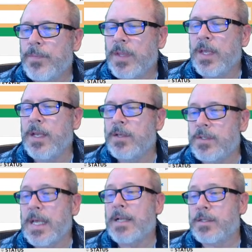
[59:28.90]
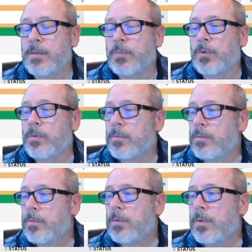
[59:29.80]
It is that simple.
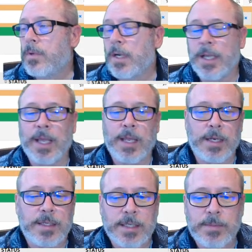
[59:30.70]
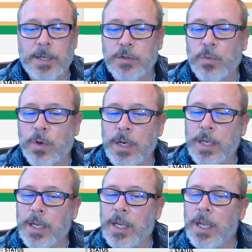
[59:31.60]
Again, it takes about
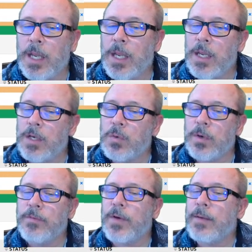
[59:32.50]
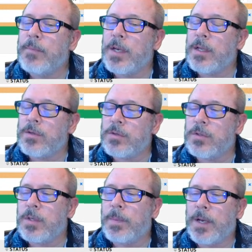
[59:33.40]
20-25 minutes
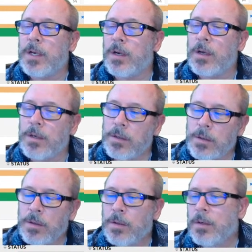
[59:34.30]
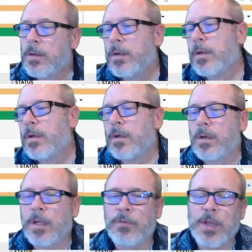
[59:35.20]
depending on
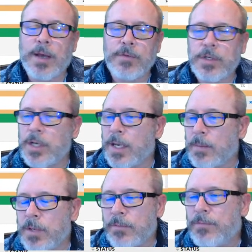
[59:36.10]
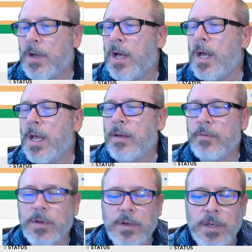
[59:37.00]
if you have to check
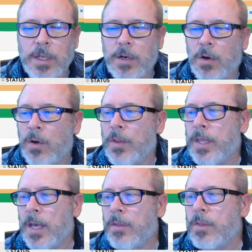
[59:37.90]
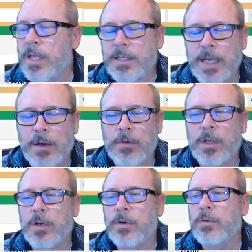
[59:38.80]
MD5 and all the other things,
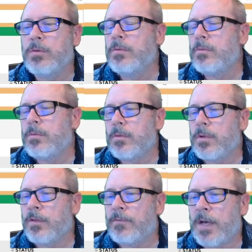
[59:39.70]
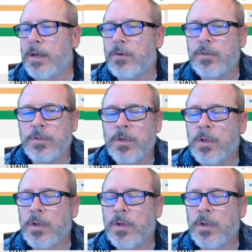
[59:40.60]
download the files.